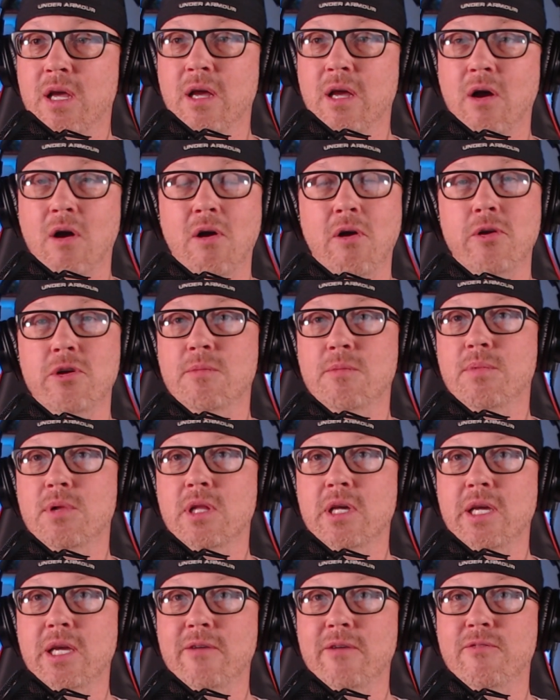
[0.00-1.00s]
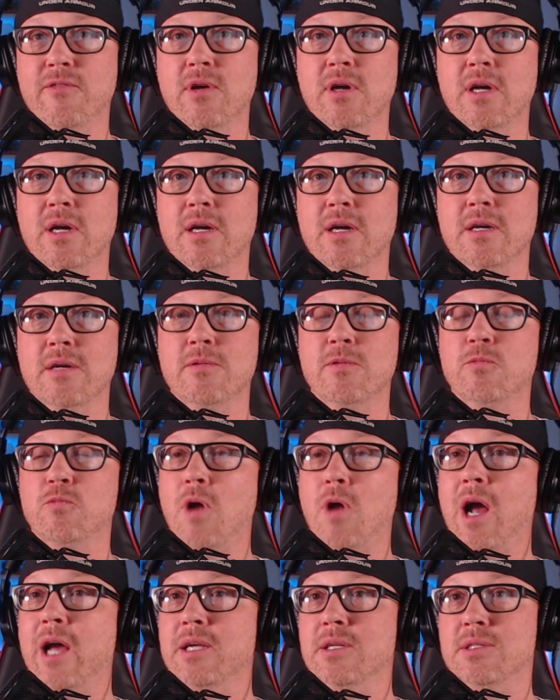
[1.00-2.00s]
Hard to believe uh,
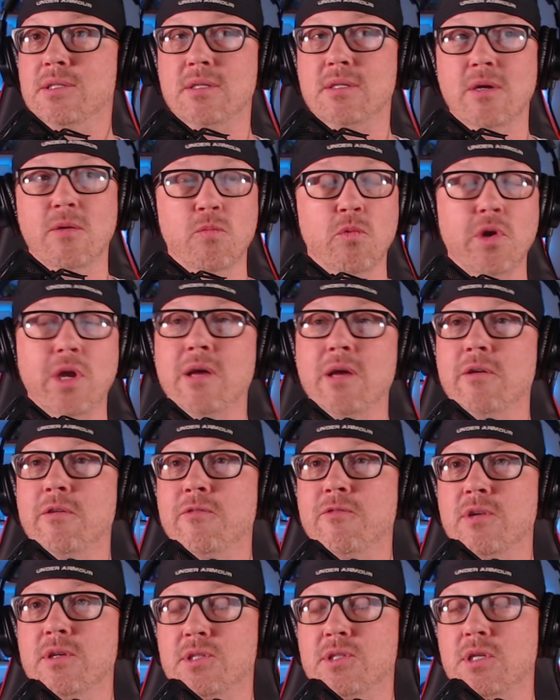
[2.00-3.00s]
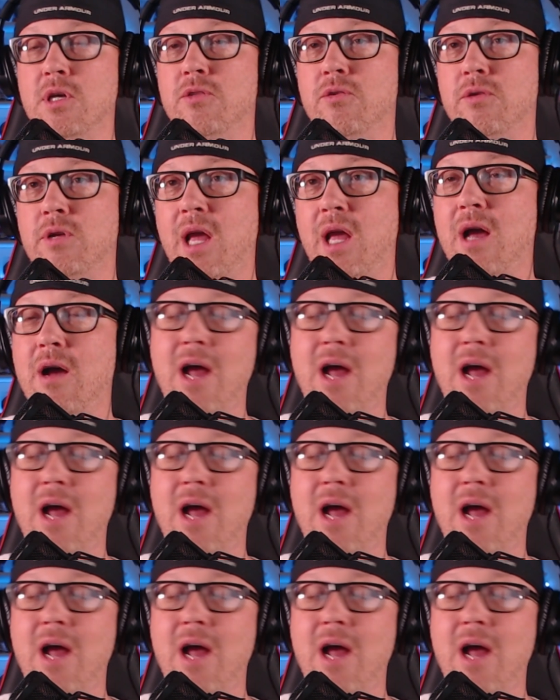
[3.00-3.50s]
Rice will give Southern Cal.